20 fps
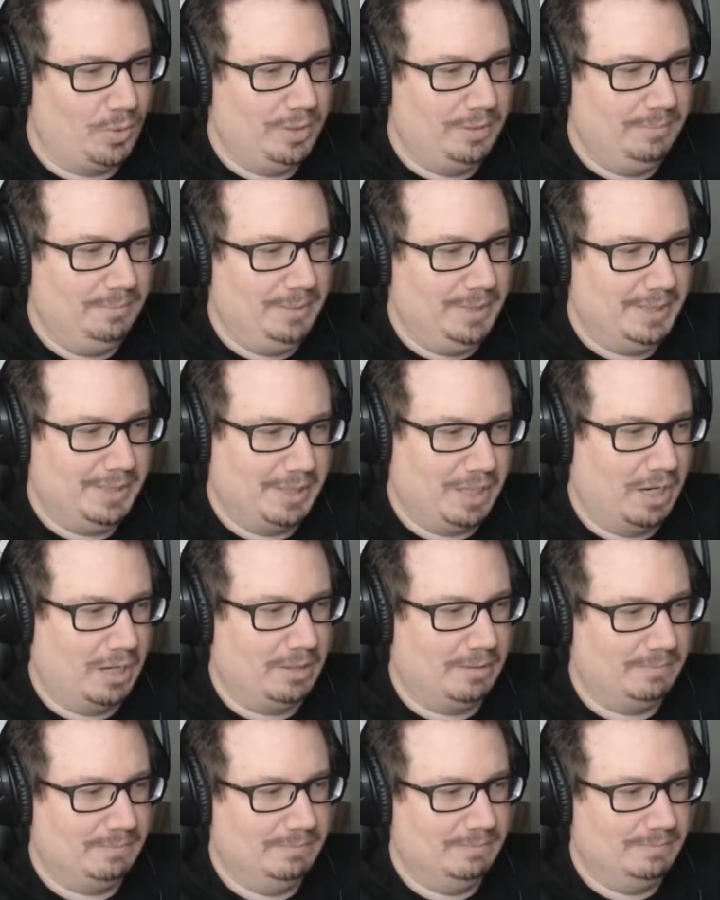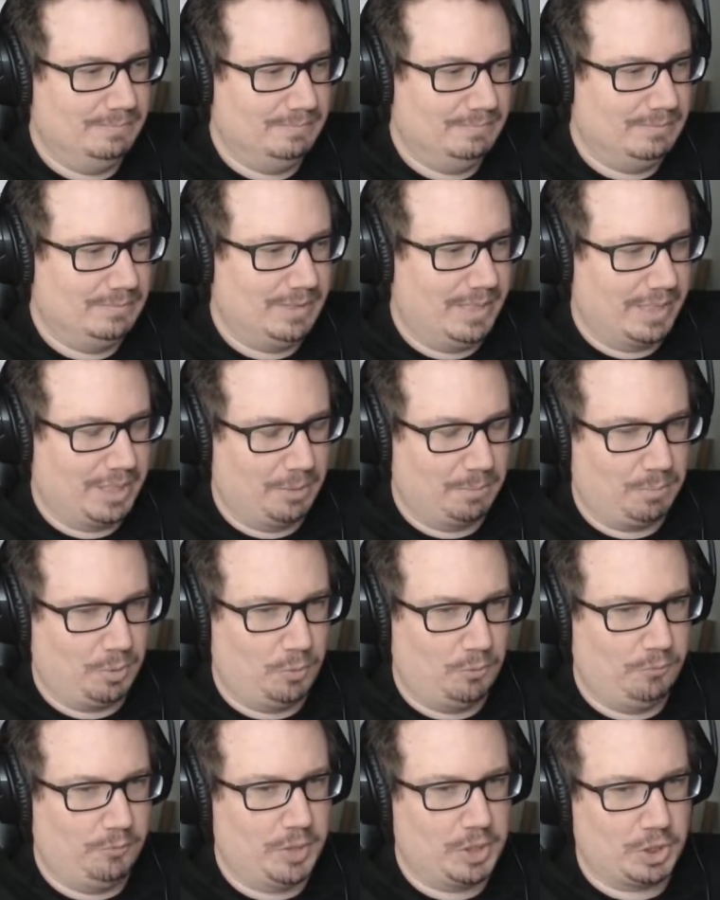become like a
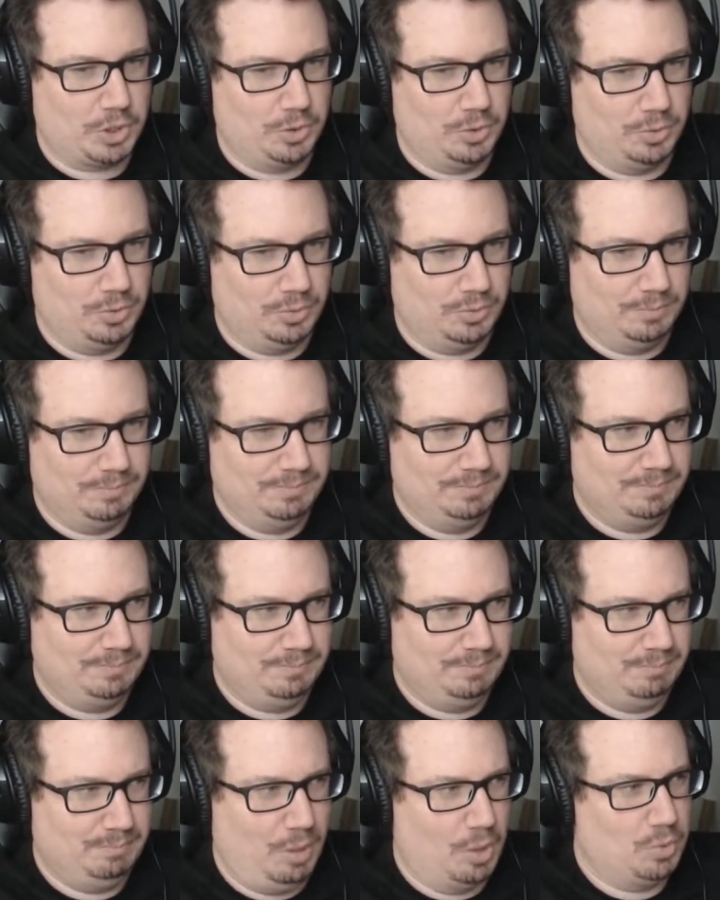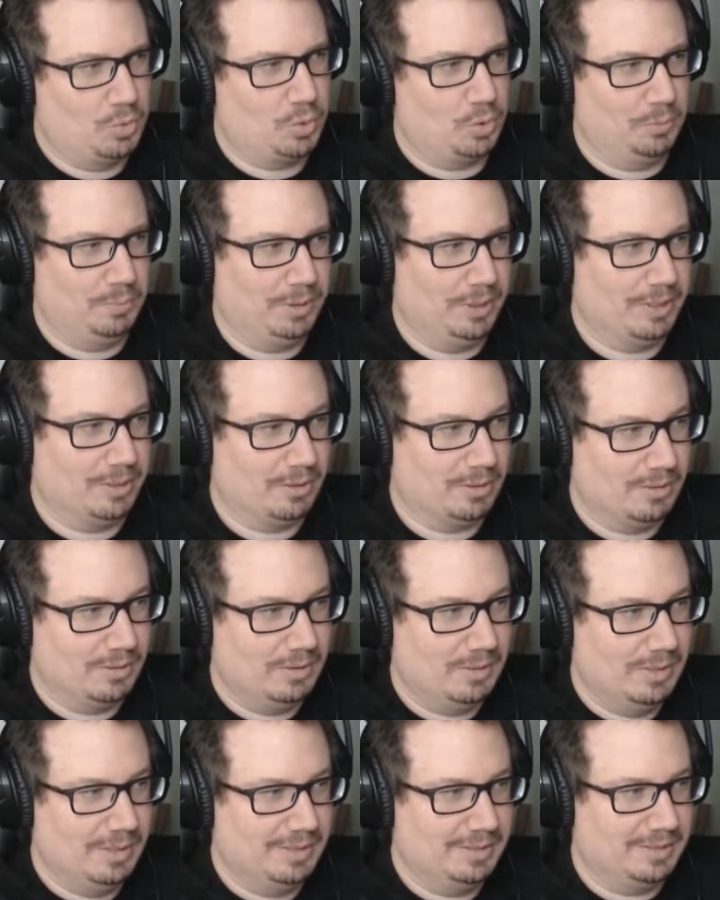professional poker player?
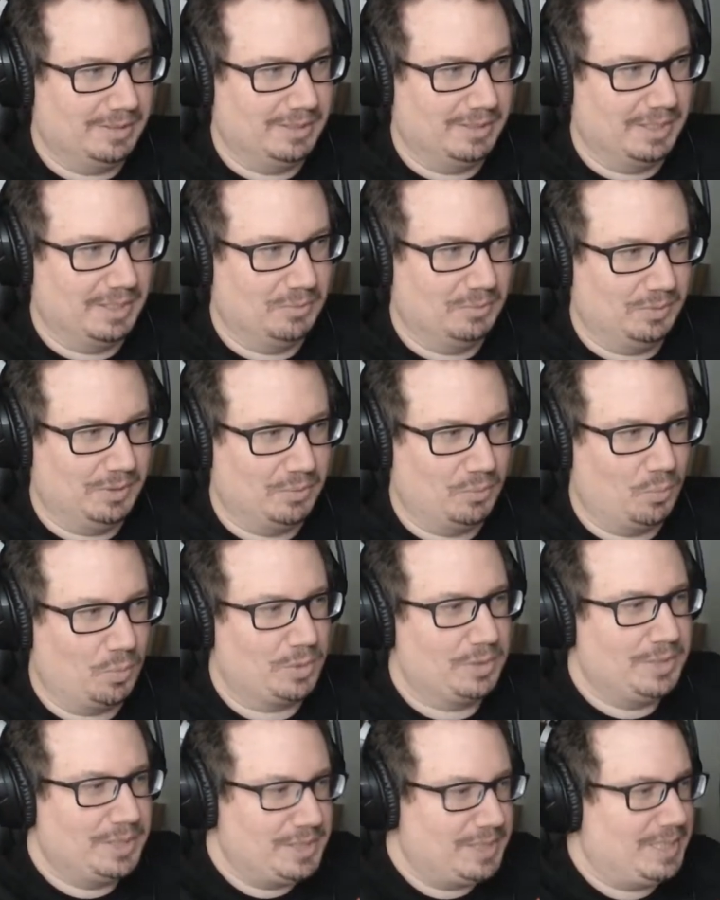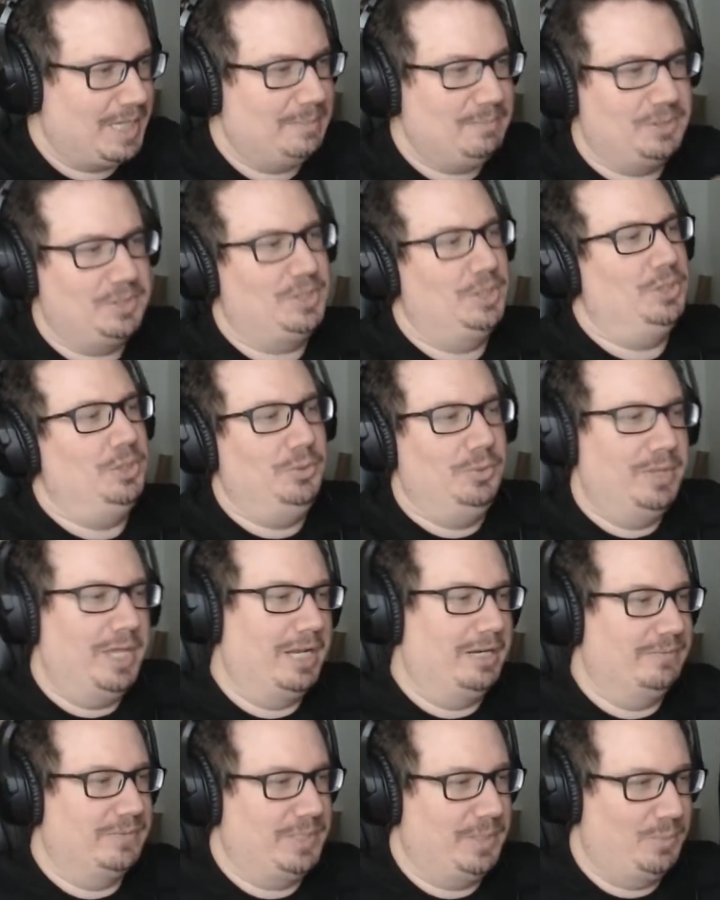Like what are the steps to do that
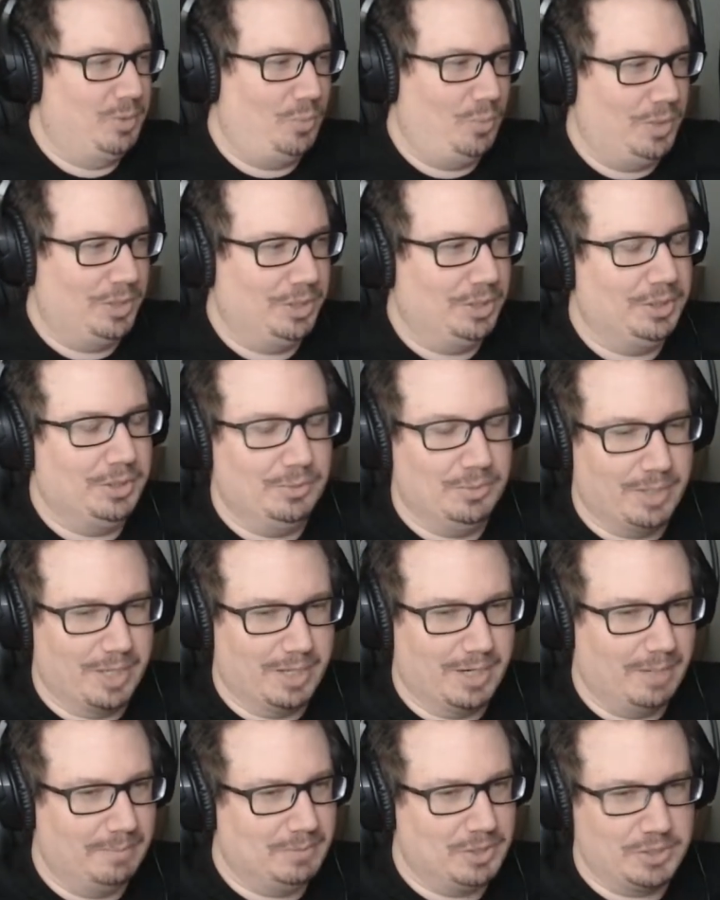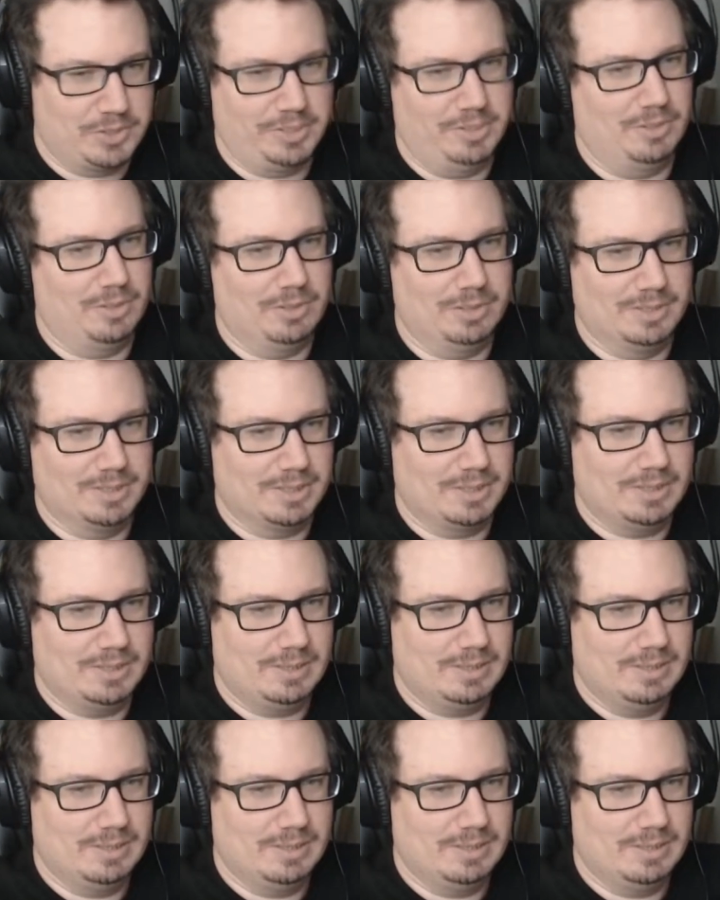if someone wanted to do that? I'm just curious.